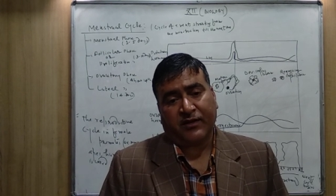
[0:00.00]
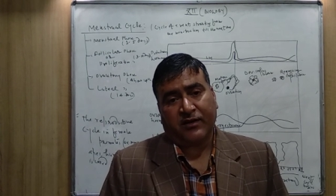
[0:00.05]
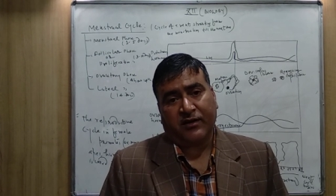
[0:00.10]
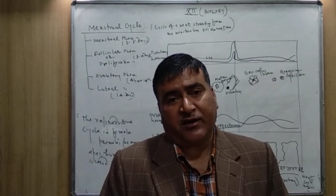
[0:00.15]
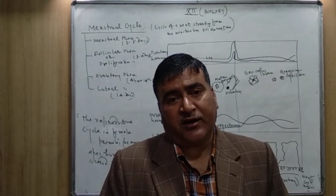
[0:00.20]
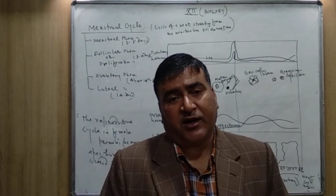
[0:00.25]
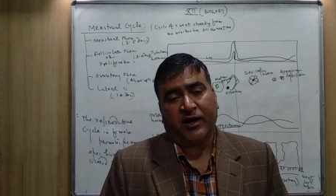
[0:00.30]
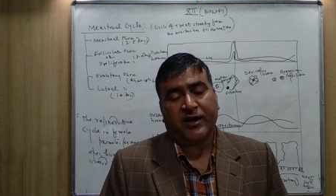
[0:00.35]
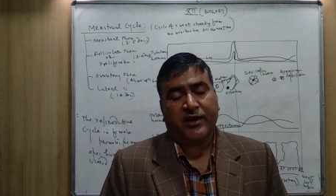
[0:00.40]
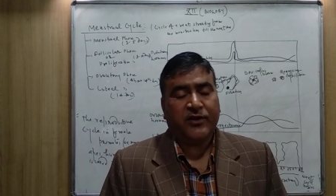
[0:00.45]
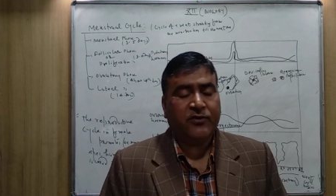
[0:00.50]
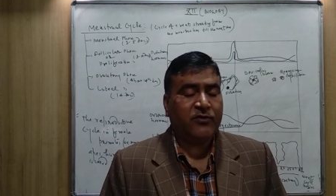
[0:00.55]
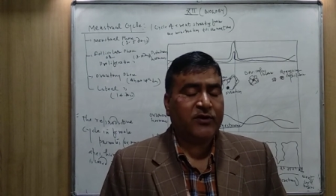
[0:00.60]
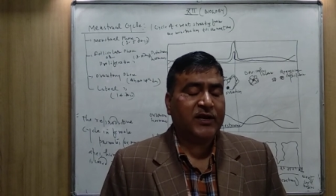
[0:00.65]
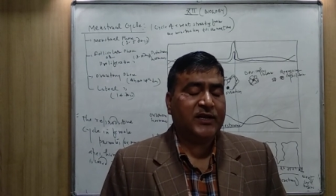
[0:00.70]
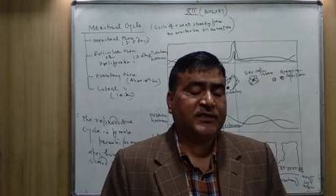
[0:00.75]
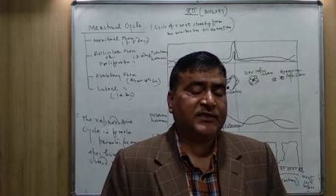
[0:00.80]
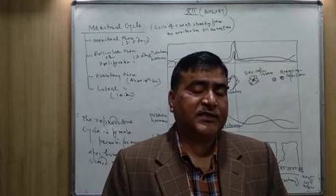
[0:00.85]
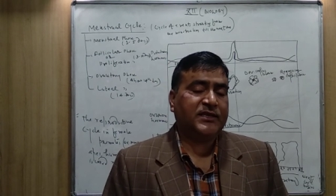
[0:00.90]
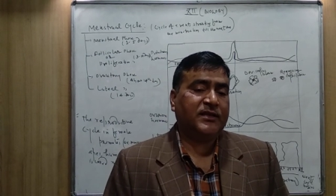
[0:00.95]
or you
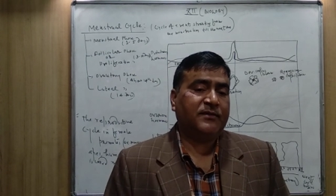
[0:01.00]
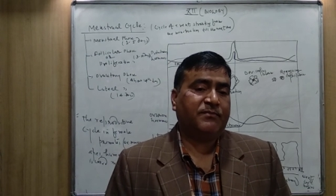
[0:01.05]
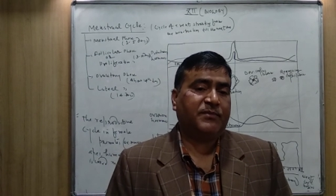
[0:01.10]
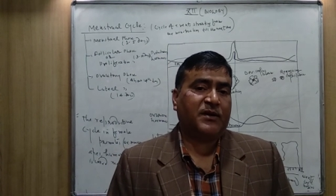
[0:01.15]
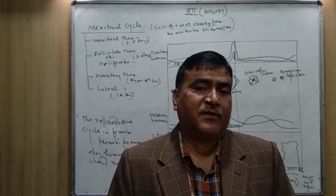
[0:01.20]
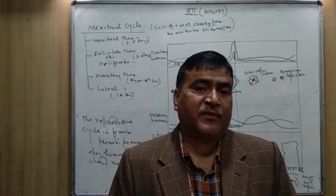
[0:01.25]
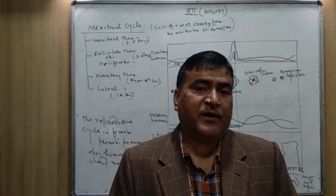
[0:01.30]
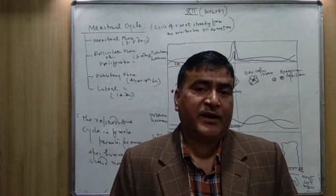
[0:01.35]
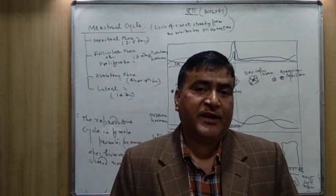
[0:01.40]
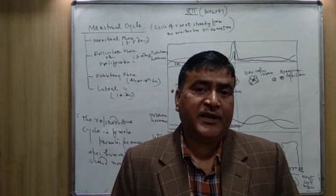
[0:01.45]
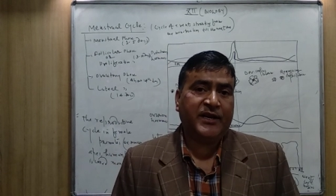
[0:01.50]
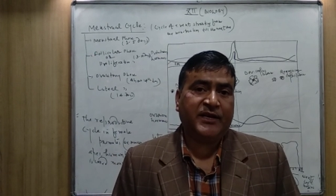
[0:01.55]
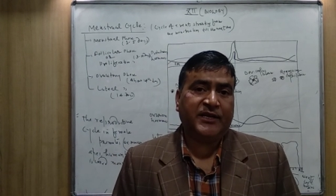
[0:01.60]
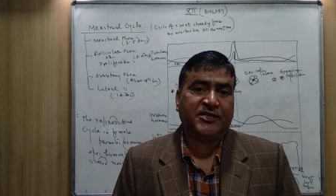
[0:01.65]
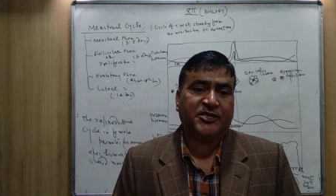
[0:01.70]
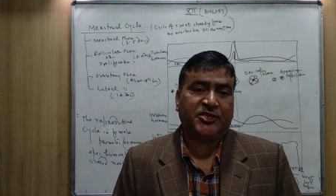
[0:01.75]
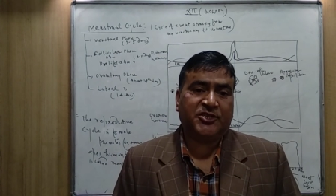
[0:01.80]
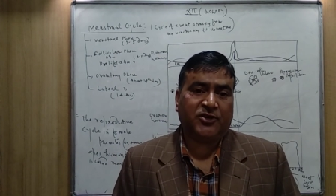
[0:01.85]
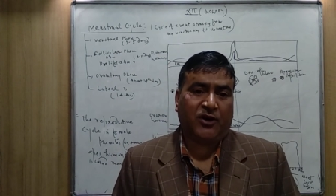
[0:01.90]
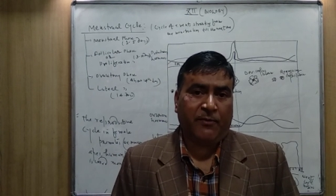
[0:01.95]
can say the
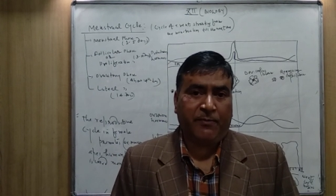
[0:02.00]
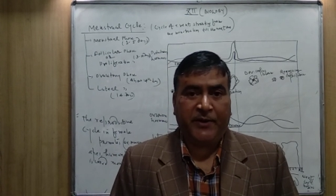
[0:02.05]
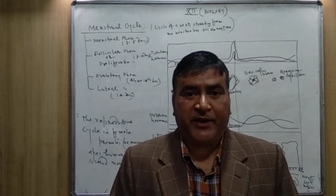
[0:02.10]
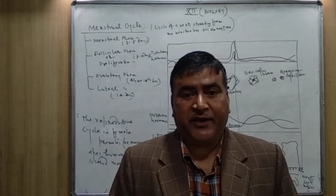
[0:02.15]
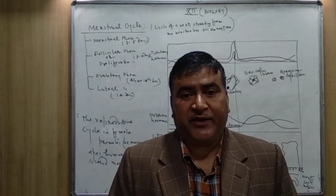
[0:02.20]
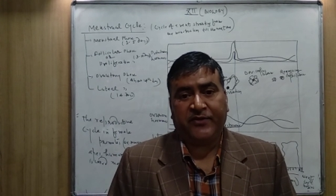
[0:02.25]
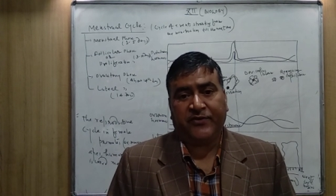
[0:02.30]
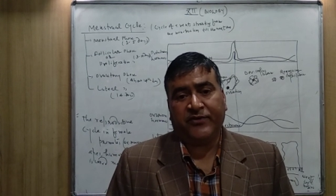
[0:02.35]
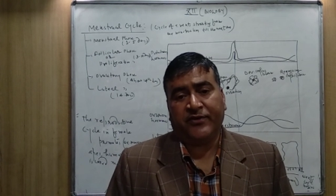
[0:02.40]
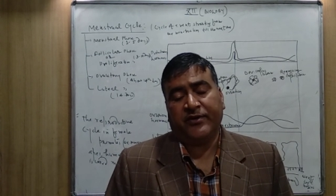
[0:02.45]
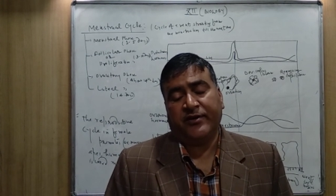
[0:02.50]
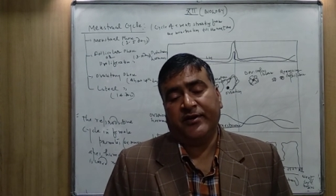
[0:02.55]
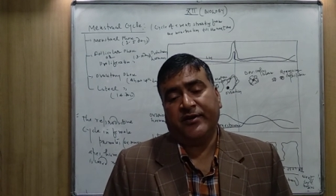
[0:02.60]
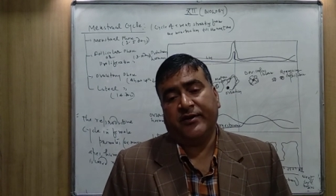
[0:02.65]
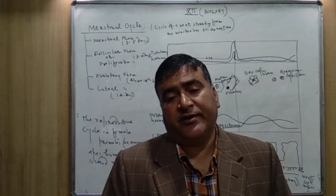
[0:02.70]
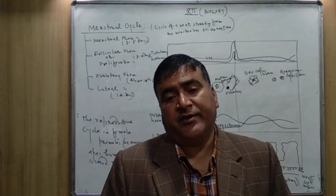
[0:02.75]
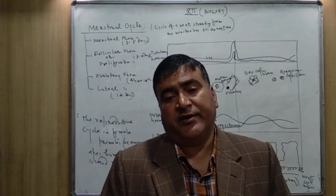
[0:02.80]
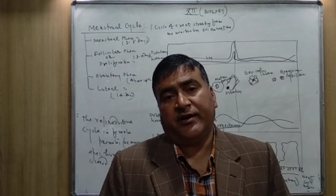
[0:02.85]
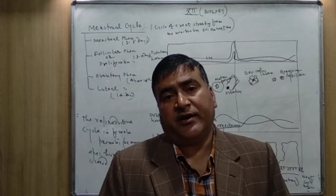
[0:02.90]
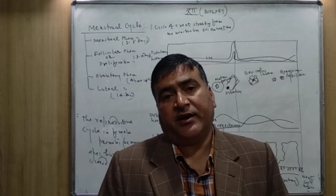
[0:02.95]
permanent stoppage
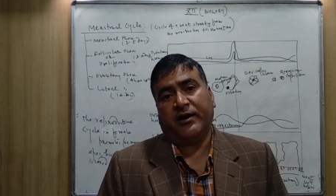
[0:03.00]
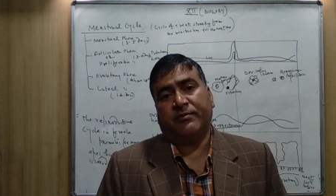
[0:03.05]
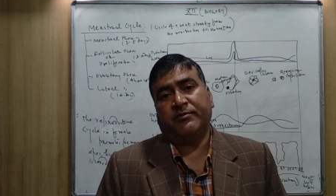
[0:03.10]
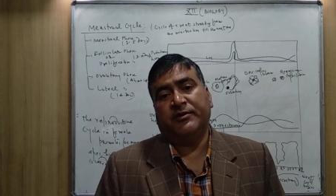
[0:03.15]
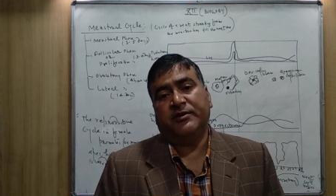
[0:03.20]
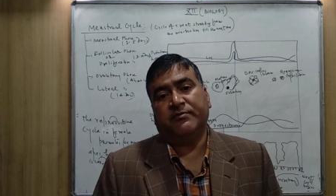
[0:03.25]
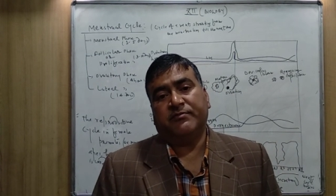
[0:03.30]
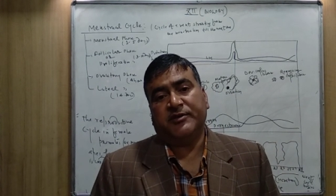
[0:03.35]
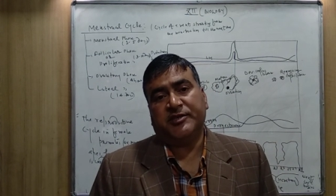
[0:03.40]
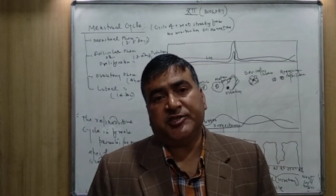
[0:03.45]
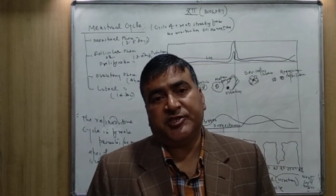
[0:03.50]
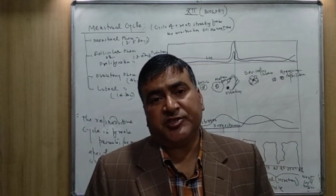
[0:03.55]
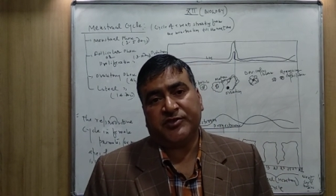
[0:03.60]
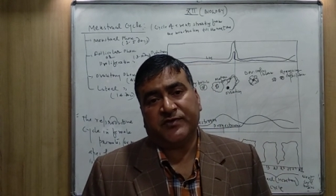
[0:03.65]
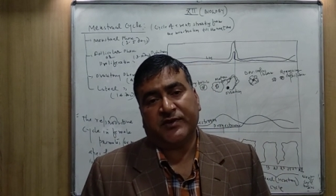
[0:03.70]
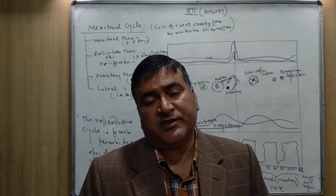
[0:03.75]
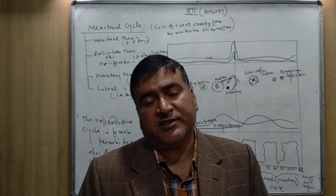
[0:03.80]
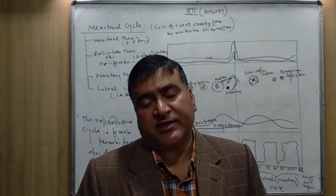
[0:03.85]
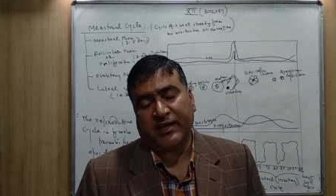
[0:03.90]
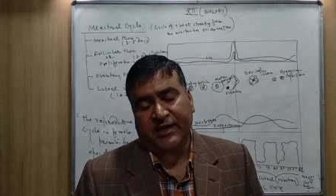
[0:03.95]
of the
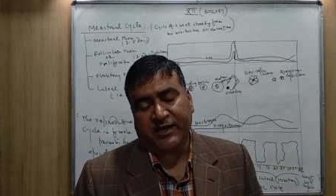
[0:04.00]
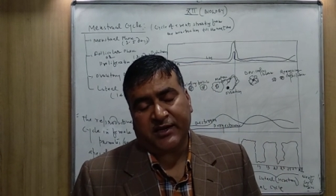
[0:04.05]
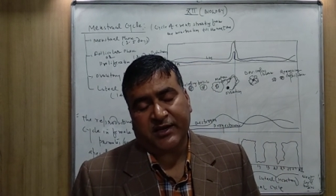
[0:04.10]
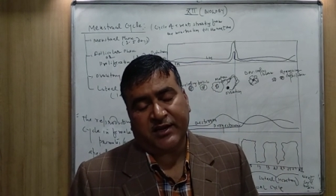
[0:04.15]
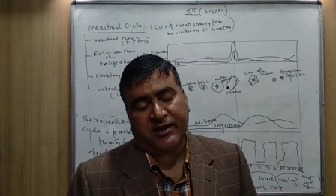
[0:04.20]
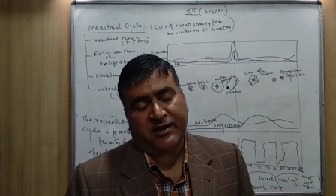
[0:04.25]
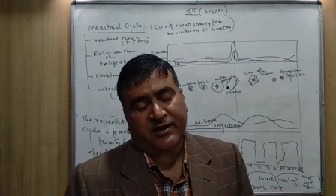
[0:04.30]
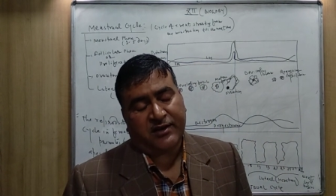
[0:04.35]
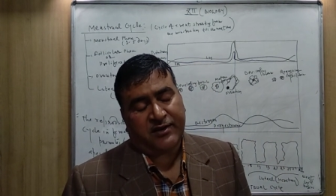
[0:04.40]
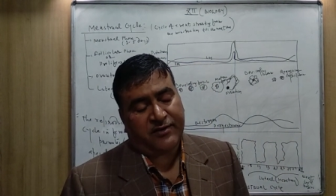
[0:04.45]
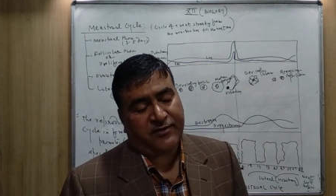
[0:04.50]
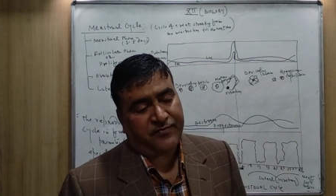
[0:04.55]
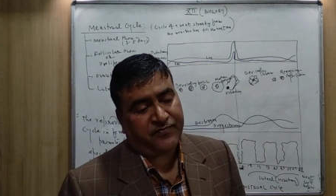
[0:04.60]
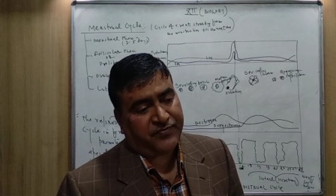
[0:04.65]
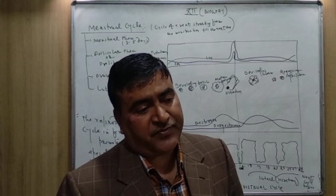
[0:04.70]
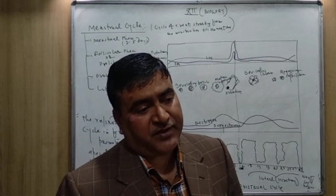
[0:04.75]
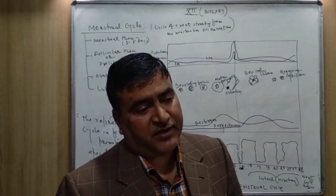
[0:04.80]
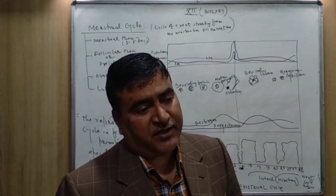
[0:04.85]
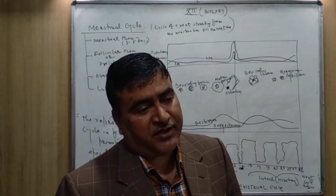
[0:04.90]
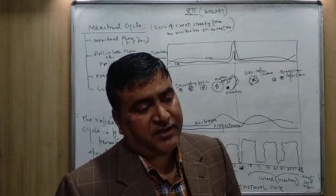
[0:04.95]
menstrual cycle
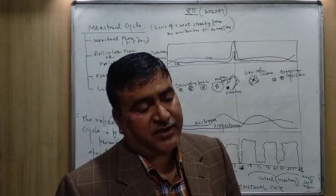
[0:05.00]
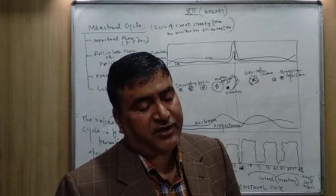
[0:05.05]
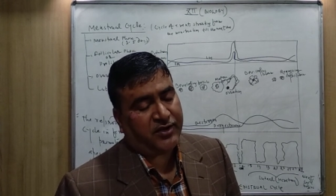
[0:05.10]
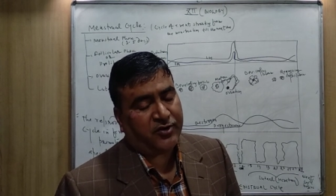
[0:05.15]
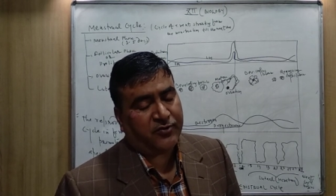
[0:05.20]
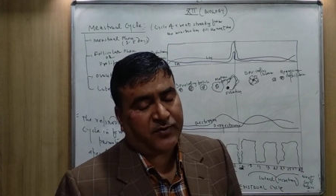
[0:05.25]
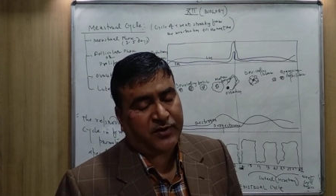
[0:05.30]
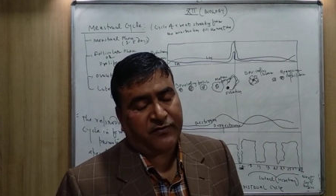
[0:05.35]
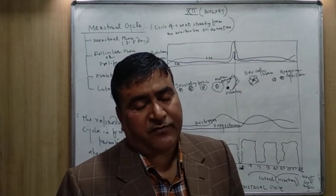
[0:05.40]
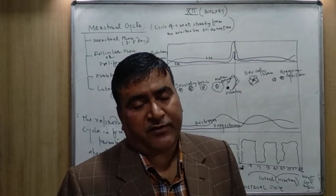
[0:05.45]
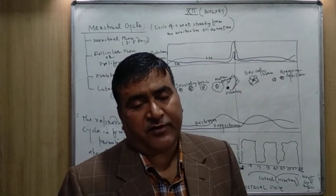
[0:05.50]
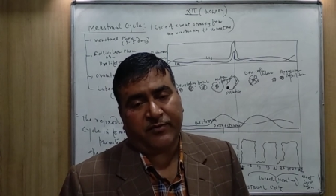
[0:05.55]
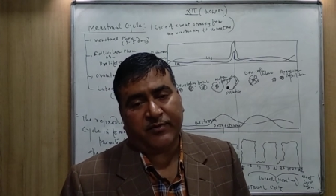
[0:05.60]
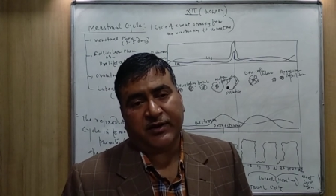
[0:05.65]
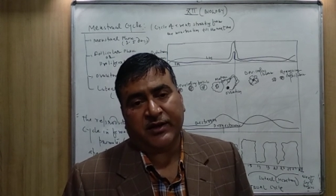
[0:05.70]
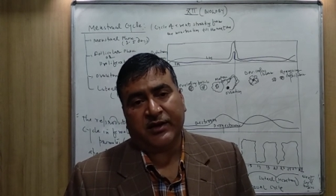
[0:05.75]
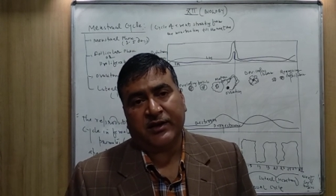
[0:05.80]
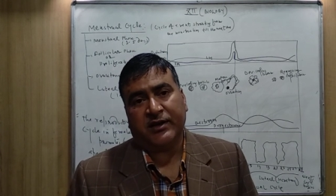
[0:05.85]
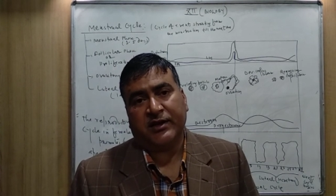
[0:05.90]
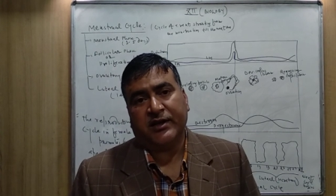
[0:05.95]
in human
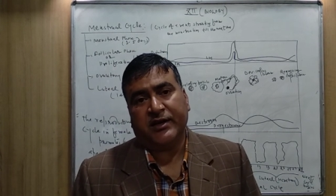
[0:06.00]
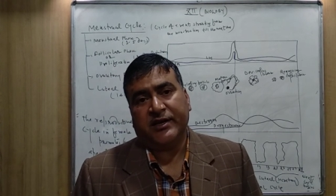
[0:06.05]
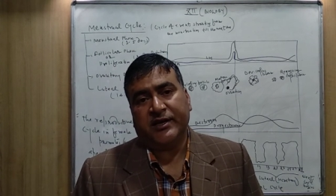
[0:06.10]
female,